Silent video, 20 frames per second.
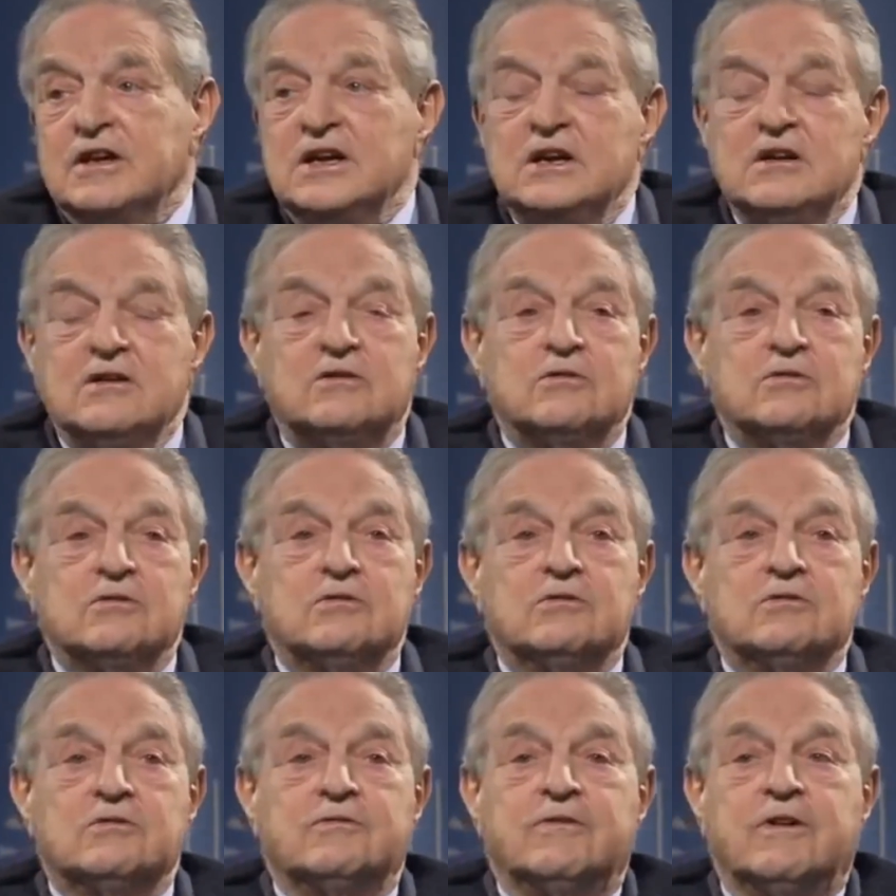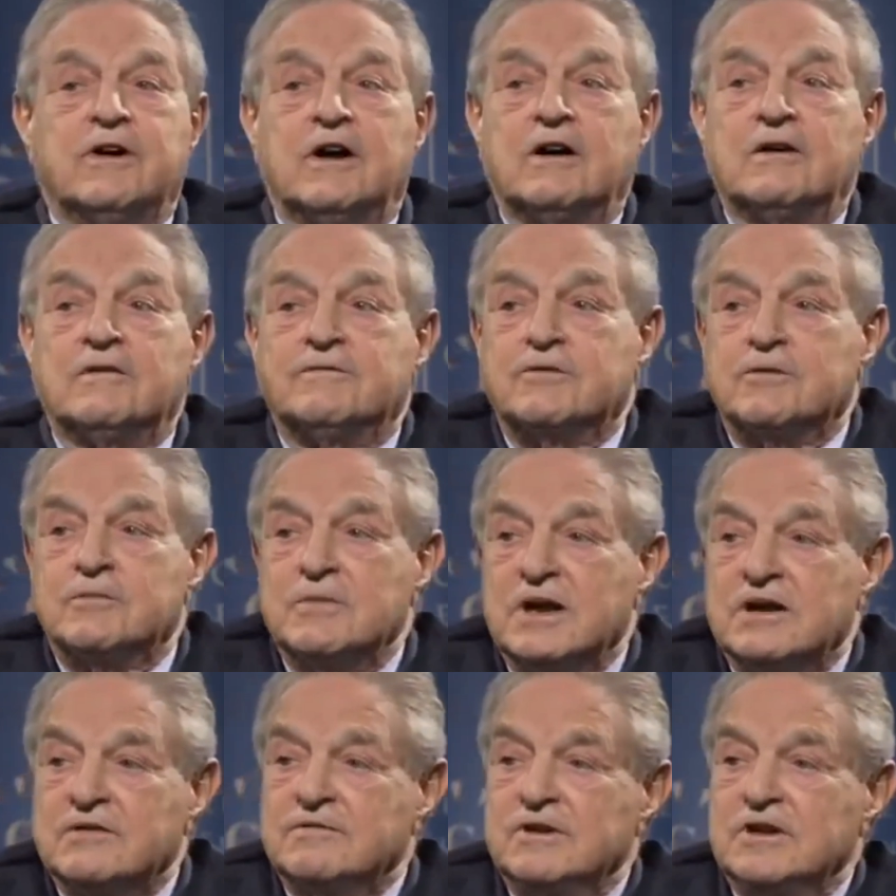into far
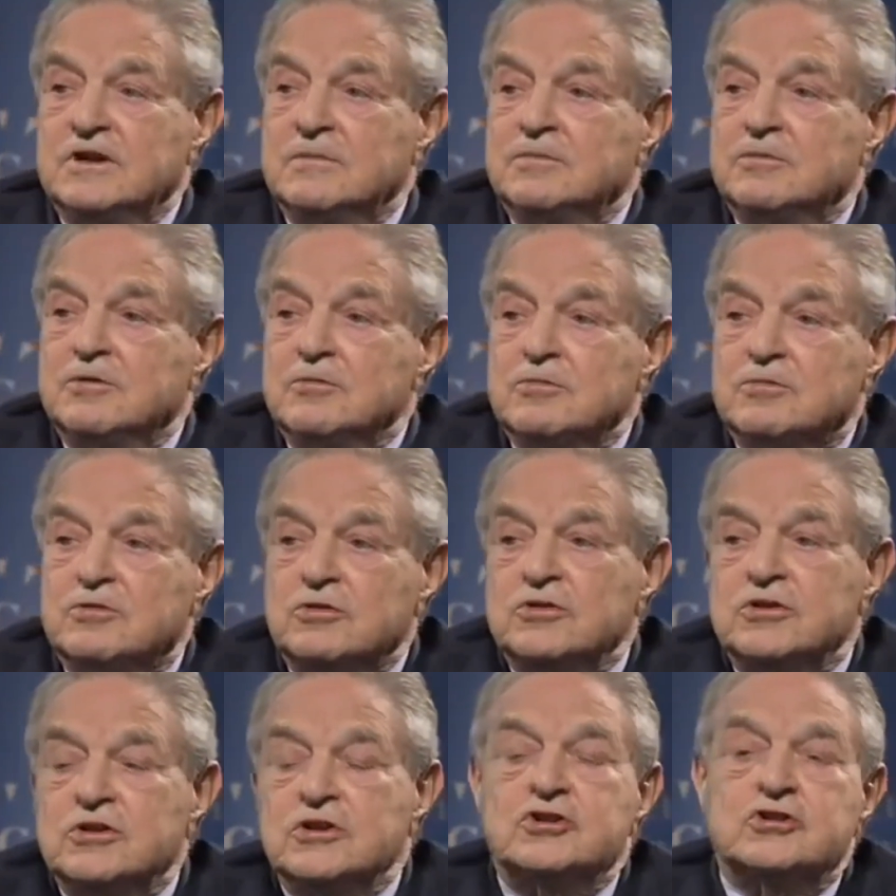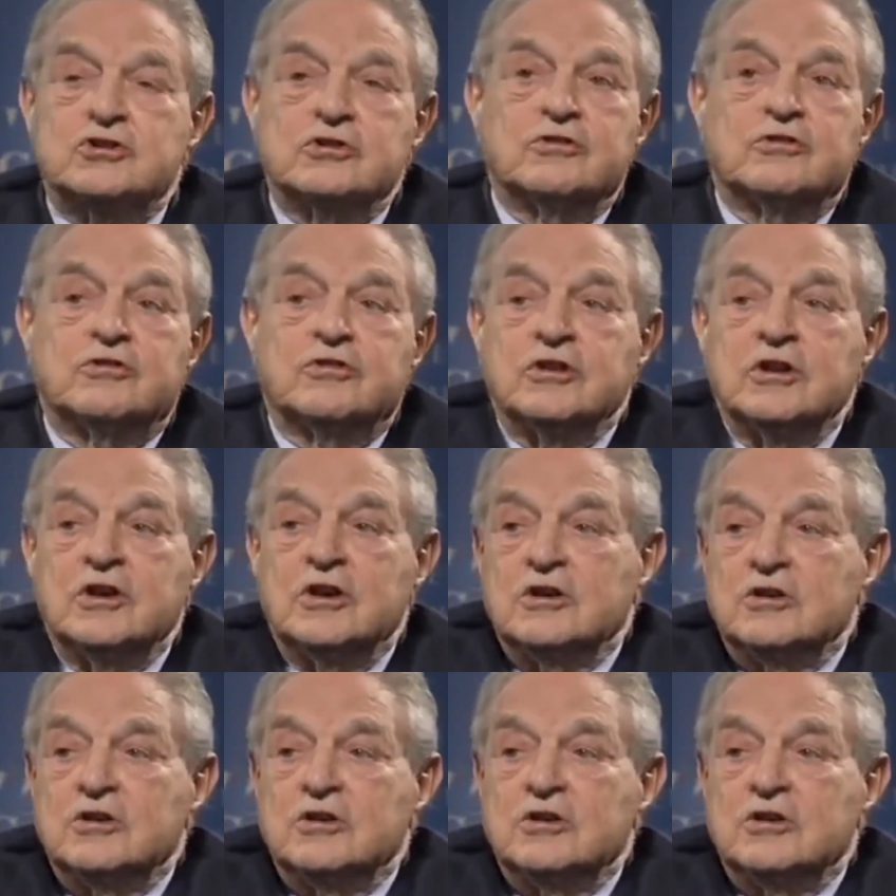from equilibrium conditions